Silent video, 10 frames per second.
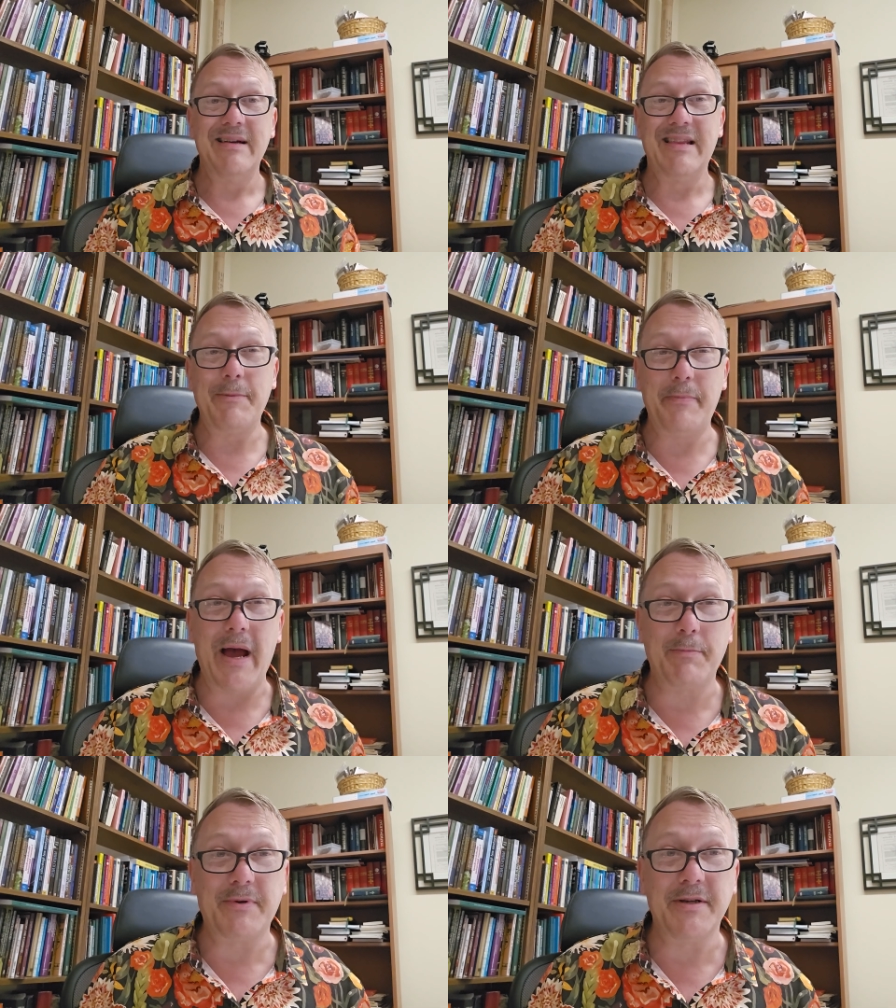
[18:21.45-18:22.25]
That
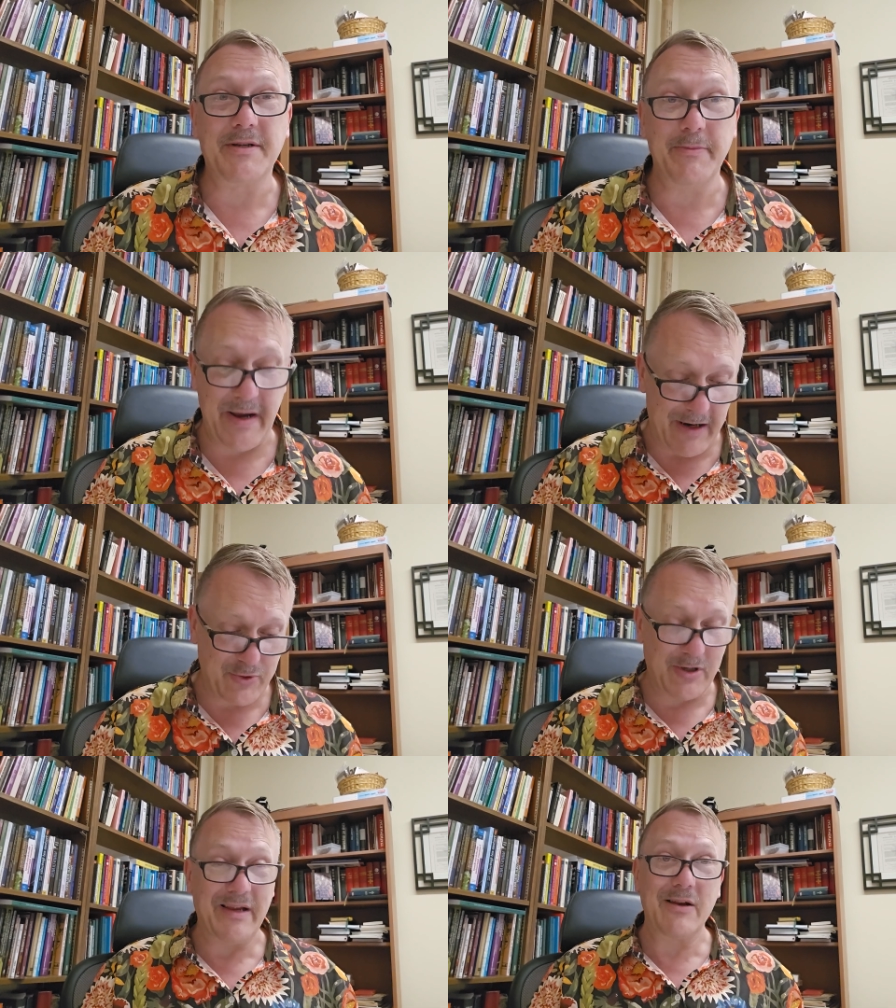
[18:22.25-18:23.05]
baptism
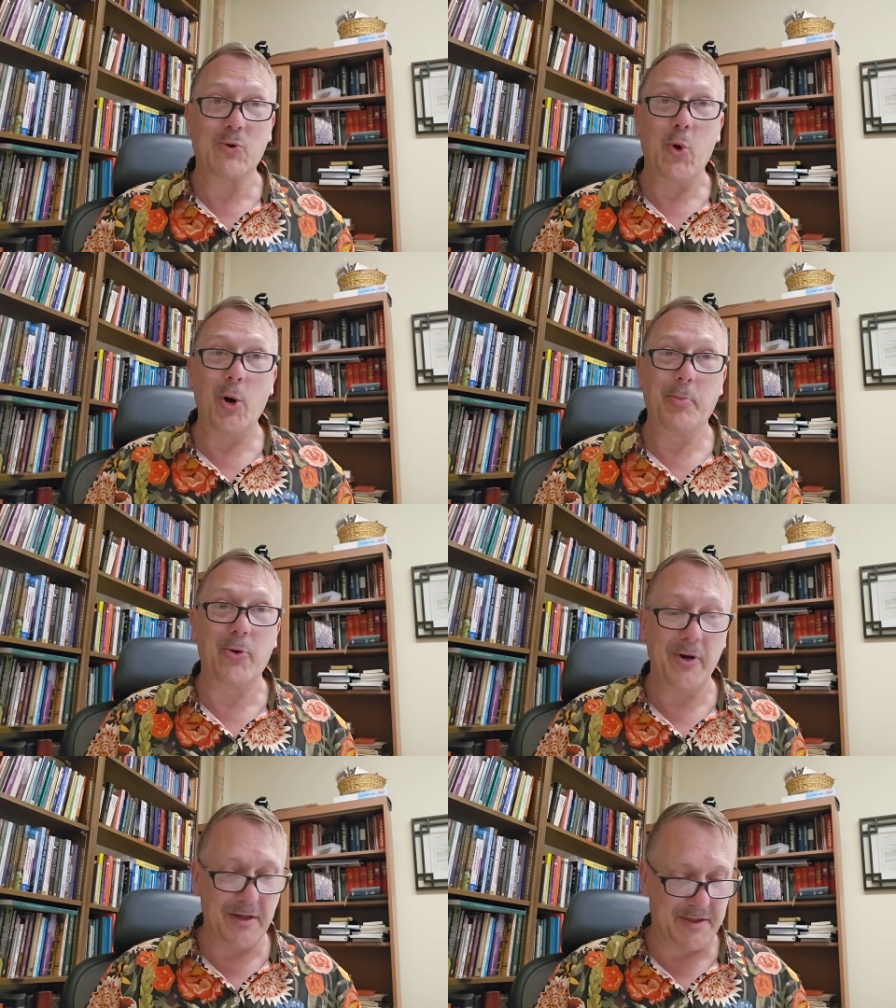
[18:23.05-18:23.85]
actually
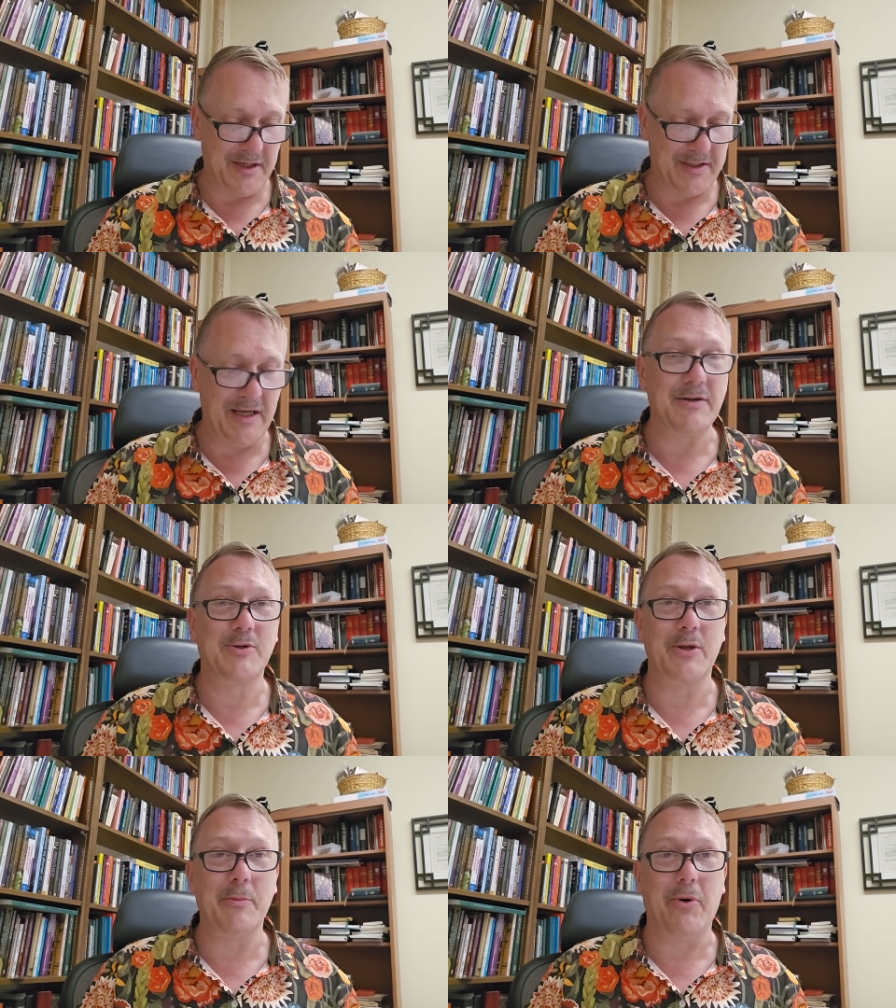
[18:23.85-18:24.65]
incorporates us
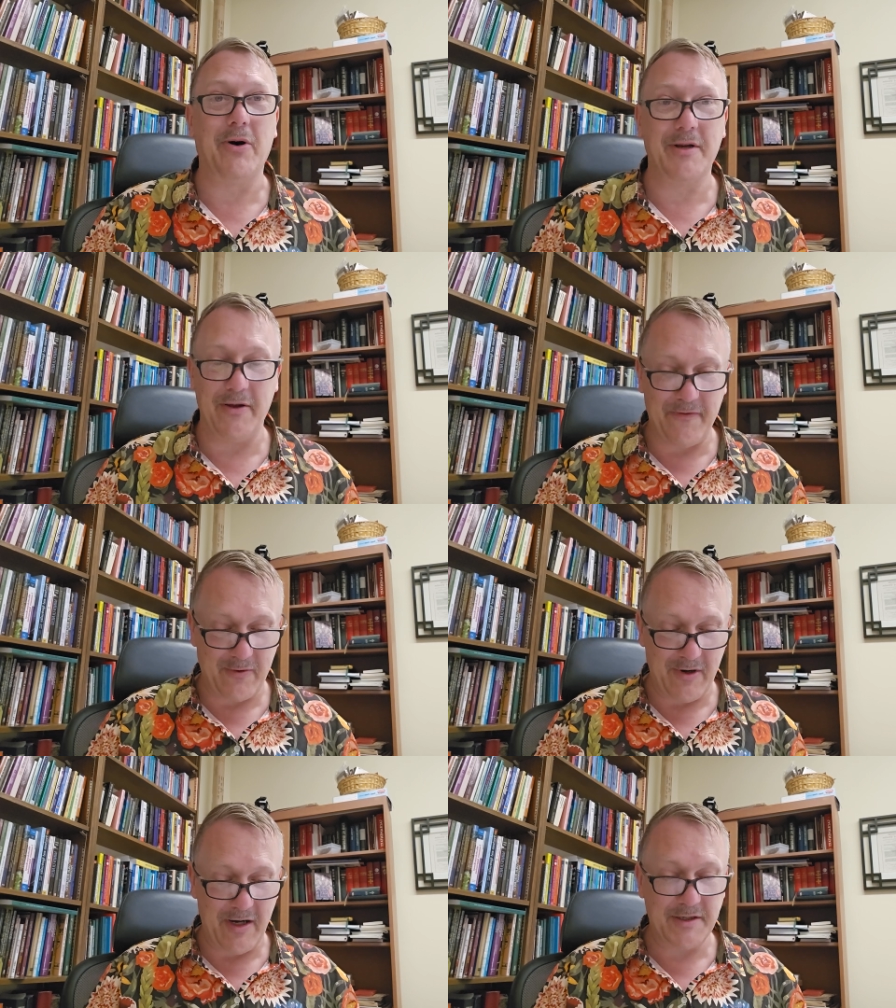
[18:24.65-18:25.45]
into the body of
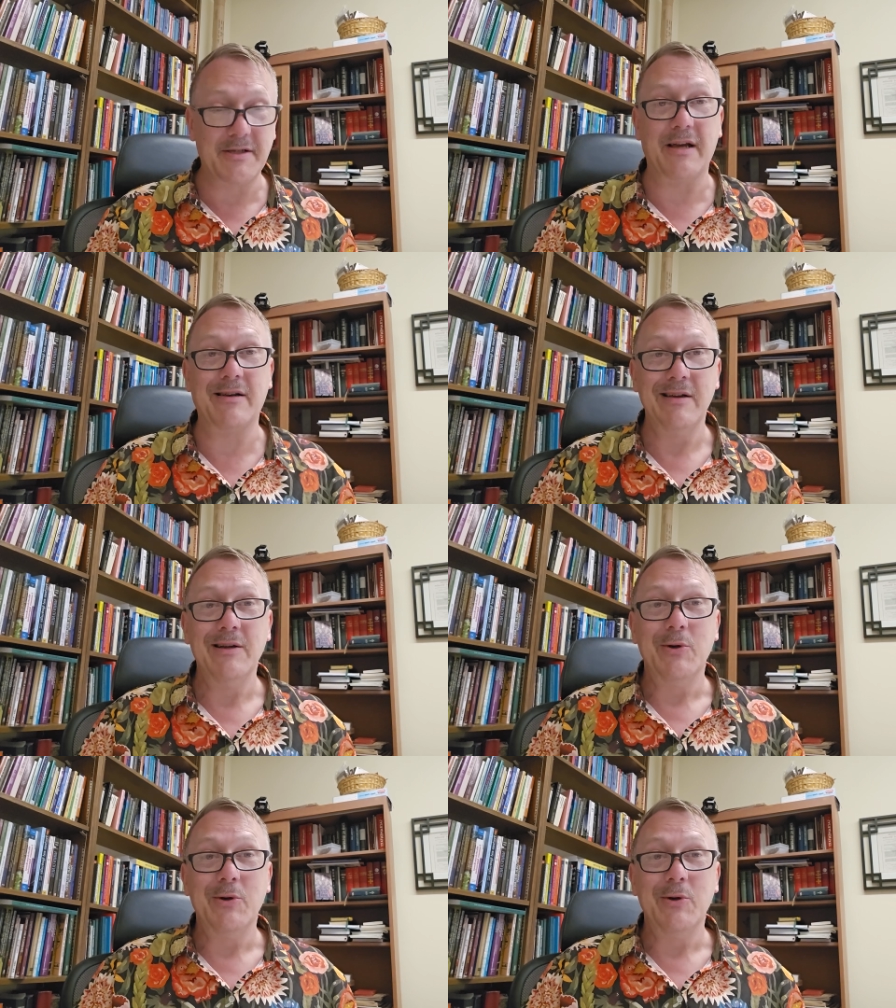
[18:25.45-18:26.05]
Christ. That